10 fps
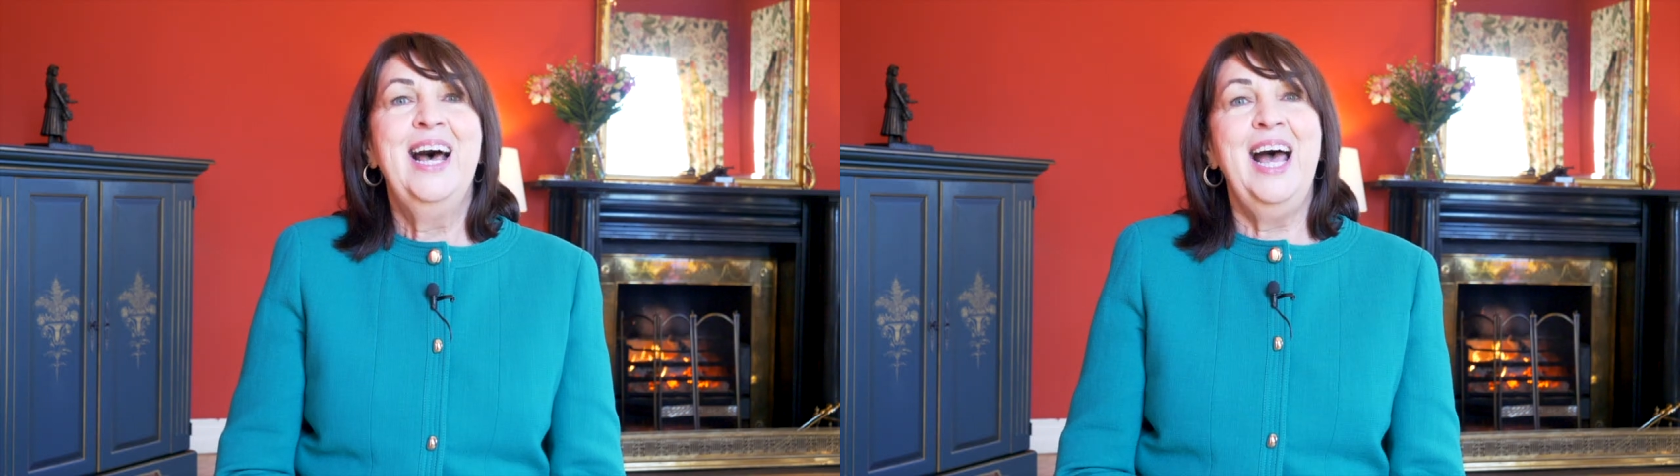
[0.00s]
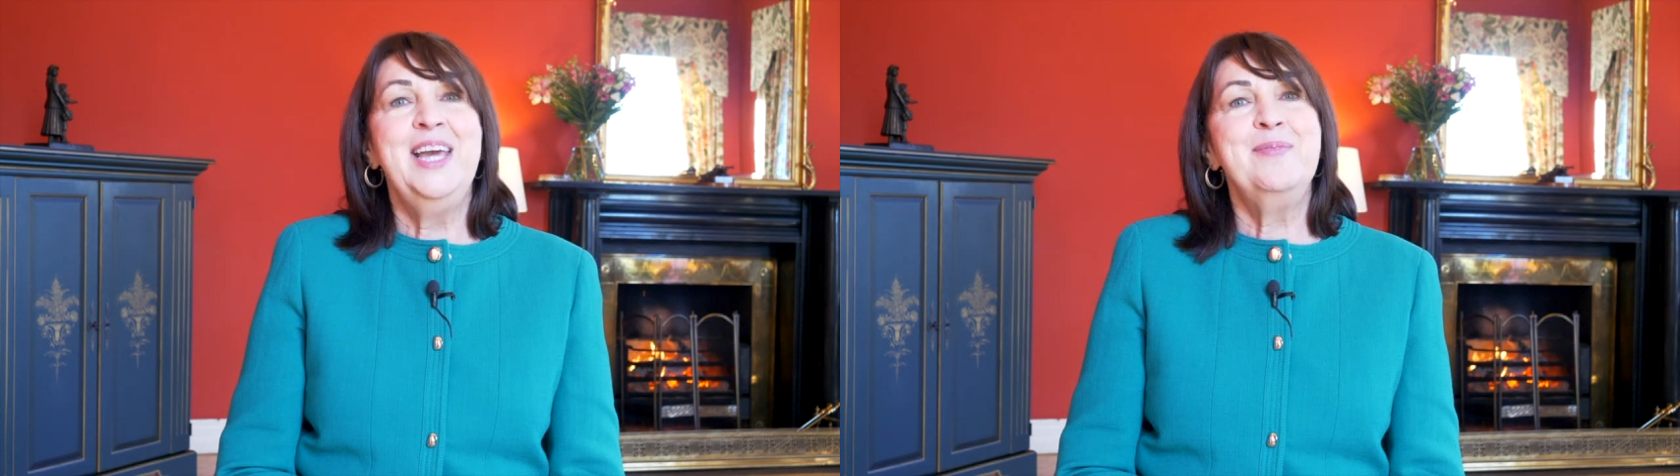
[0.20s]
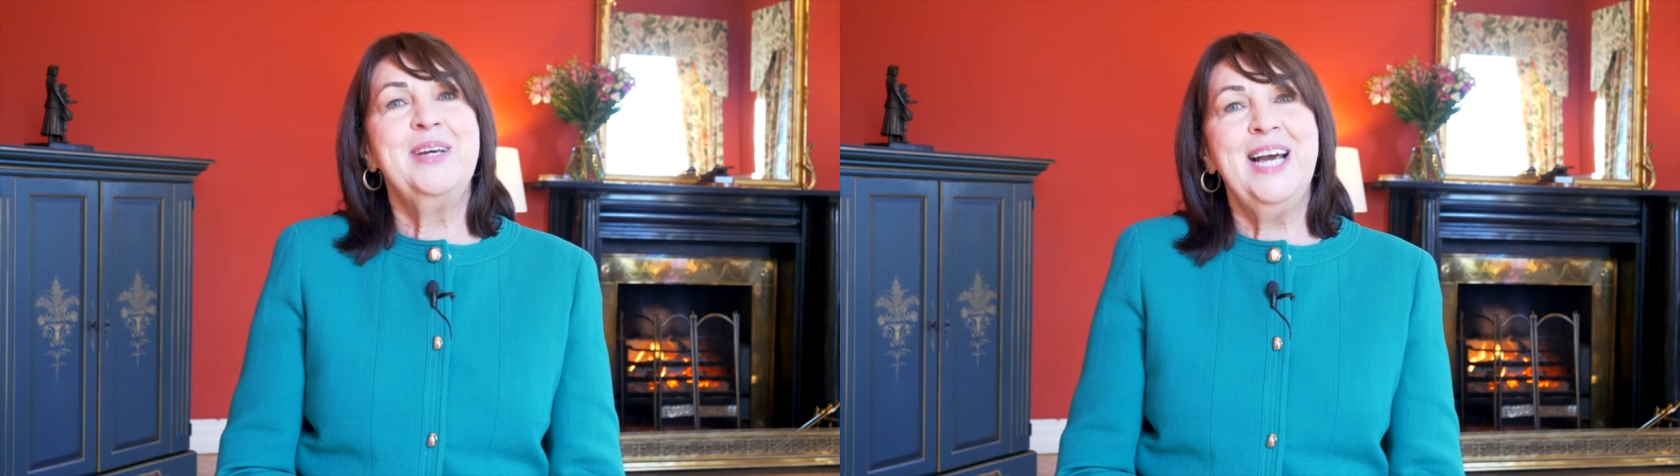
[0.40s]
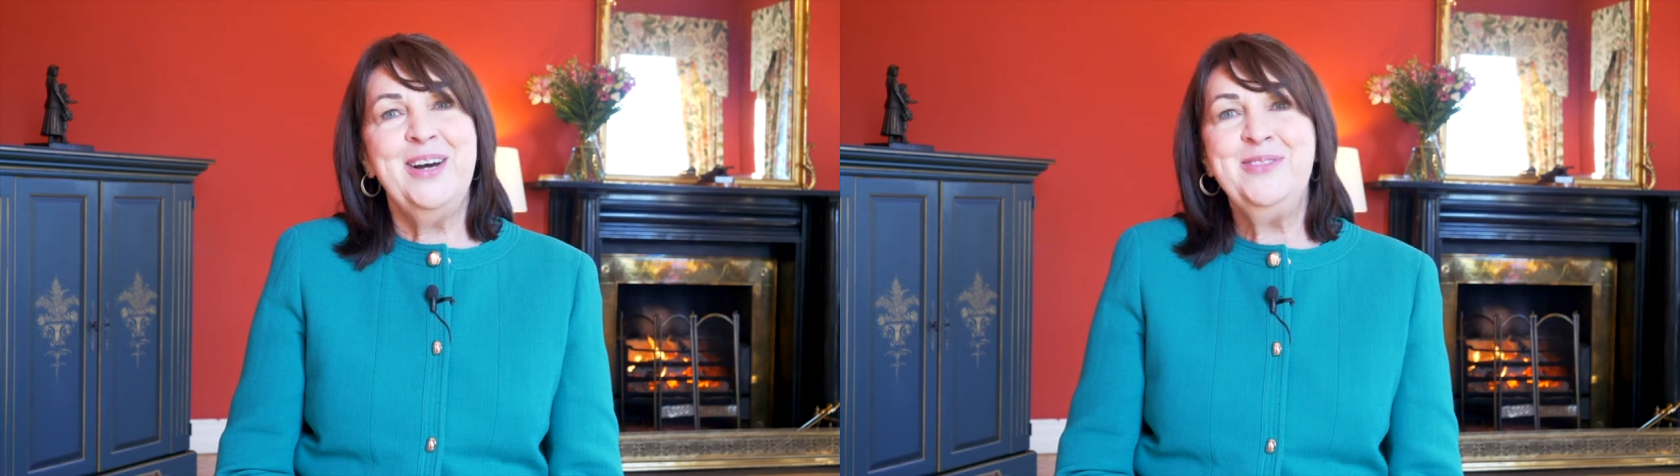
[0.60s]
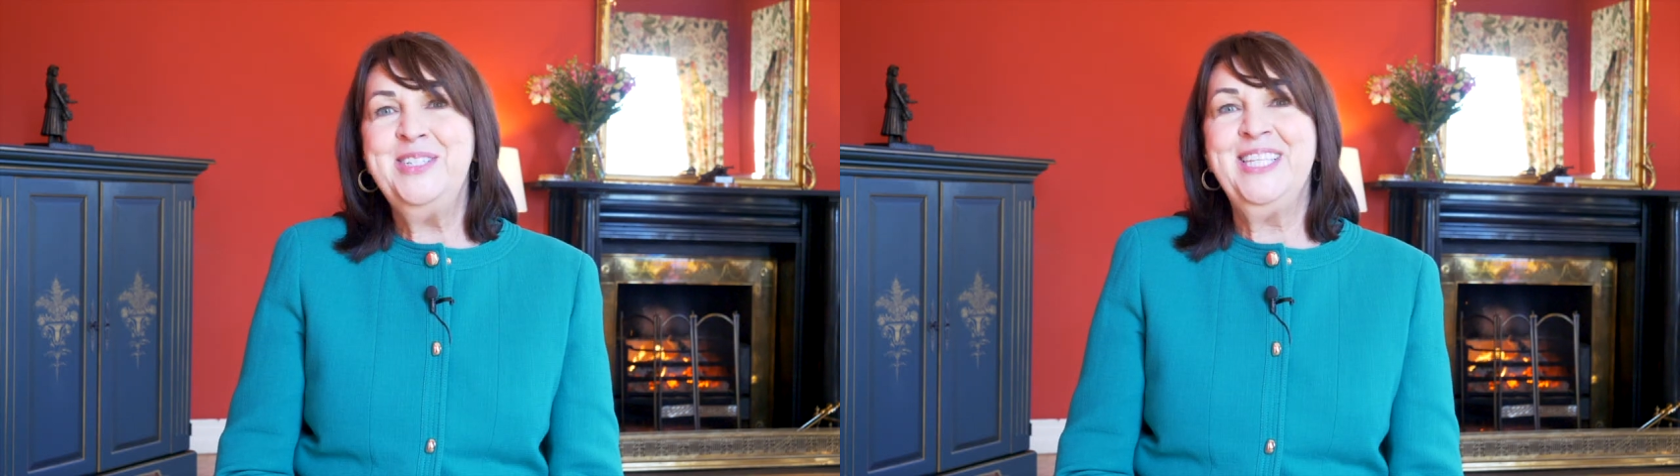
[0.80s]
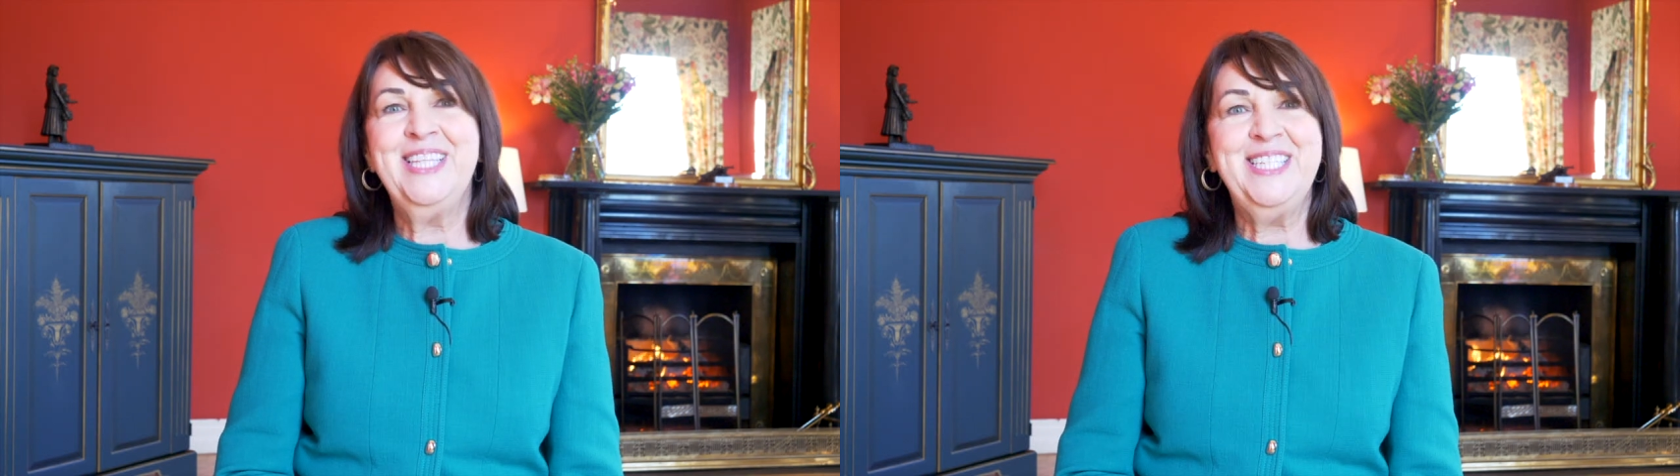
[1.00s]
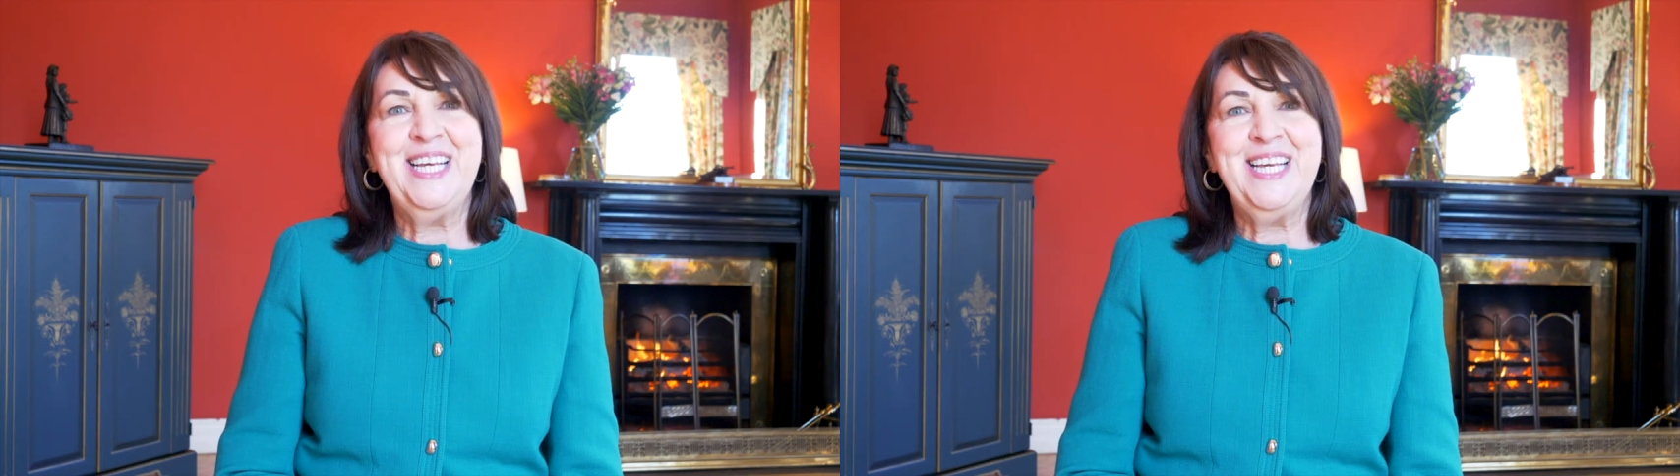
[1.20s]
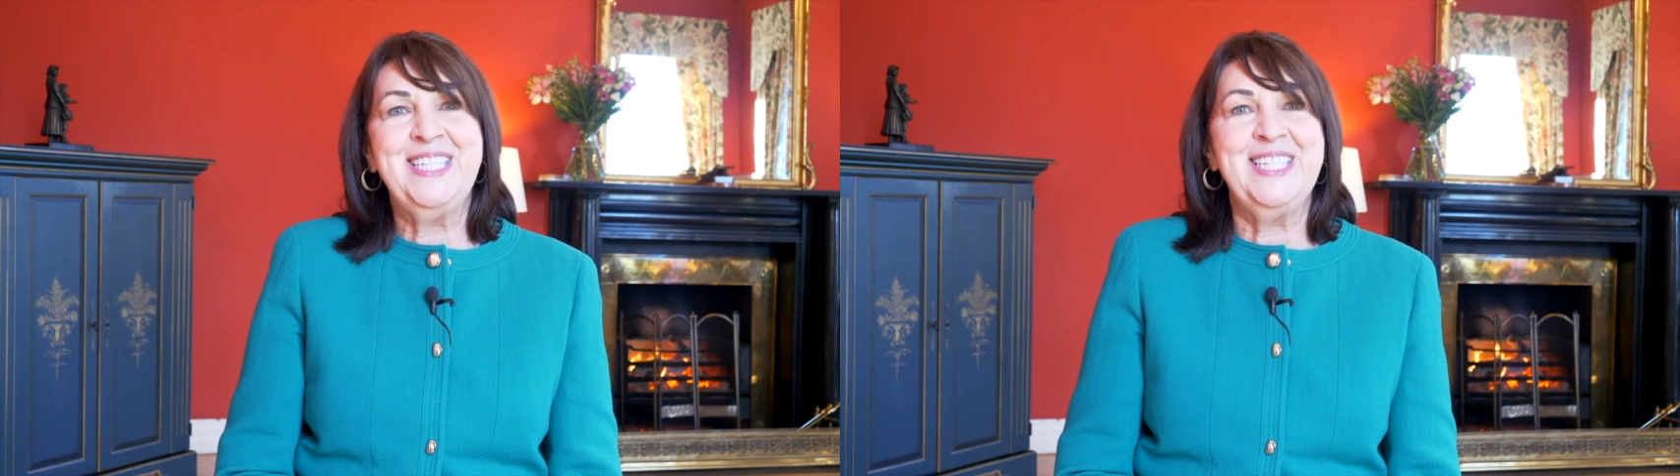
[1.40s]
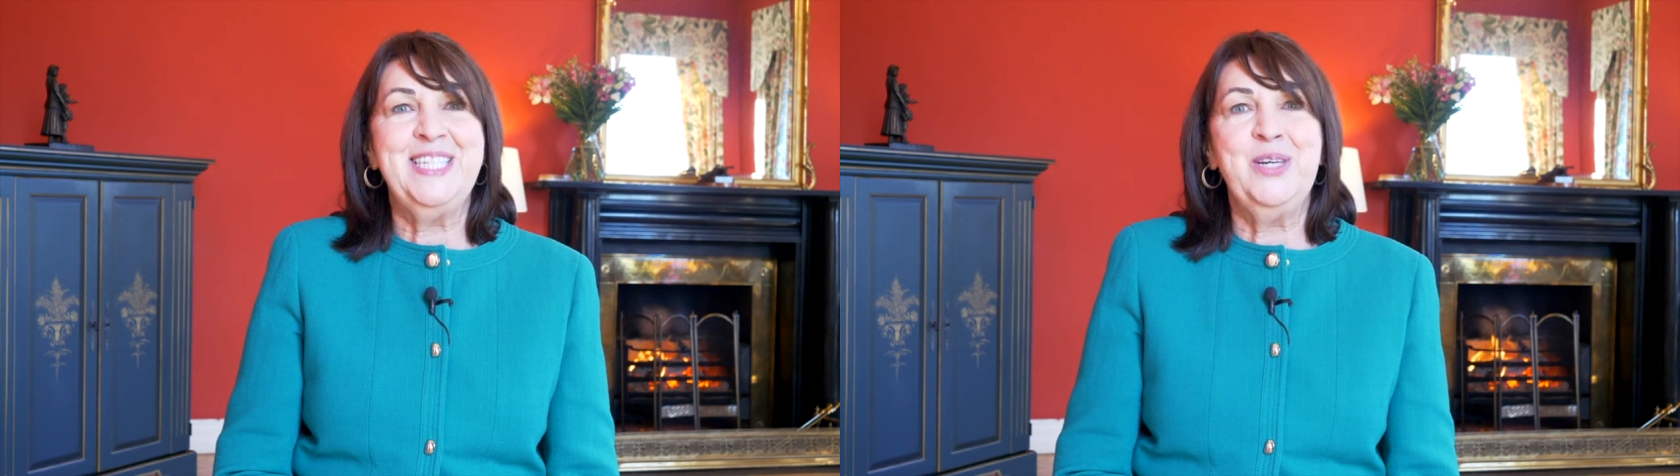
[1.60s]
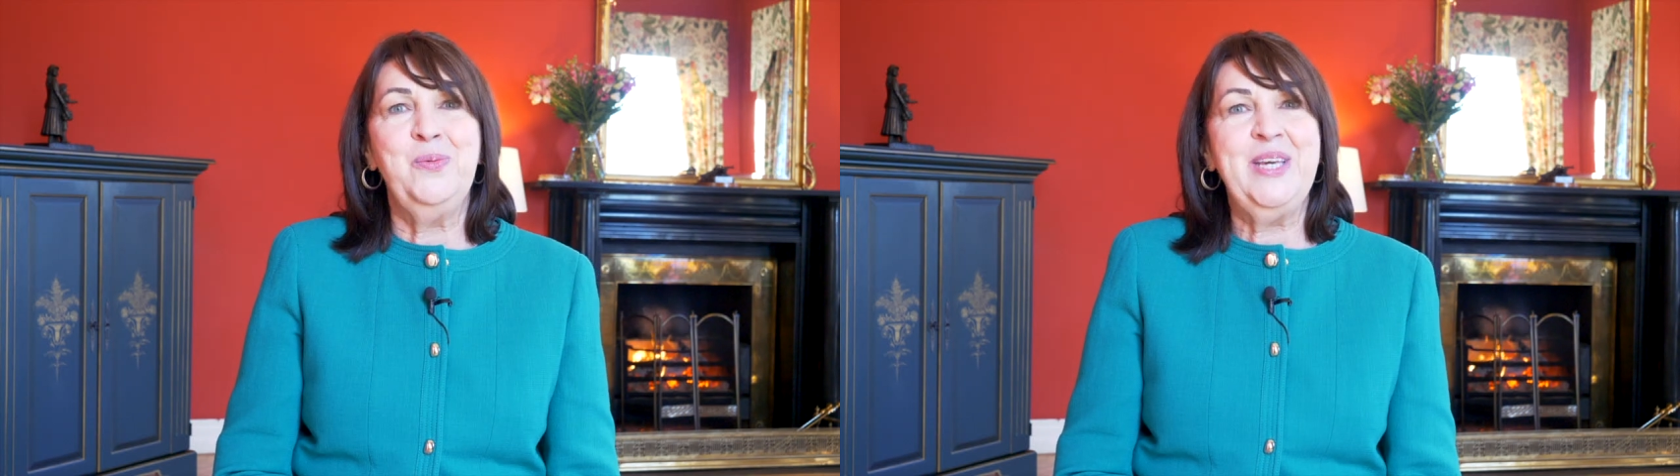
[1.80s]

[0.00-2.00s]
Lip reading: I am counting the days until